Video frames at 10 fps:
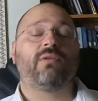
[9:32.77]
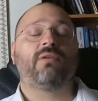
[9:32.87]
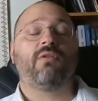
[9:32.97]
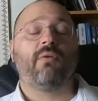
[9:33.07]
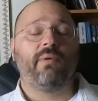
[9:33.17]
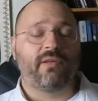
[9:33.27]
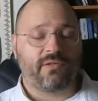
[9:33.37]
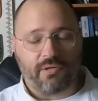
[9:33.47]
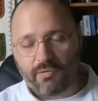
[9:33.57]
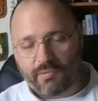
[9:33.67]

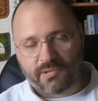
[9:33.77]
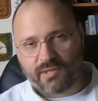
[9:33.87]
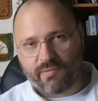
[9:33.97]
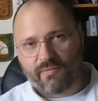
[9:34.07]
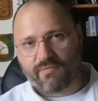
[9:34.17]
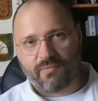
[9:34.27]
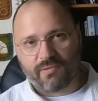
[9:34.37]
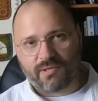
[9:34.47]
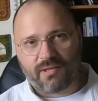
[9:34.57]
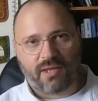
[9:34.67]
kilometers away from
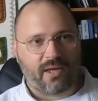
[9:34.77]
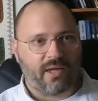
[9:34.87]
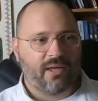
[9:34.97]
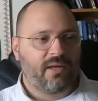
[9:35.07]
Syria,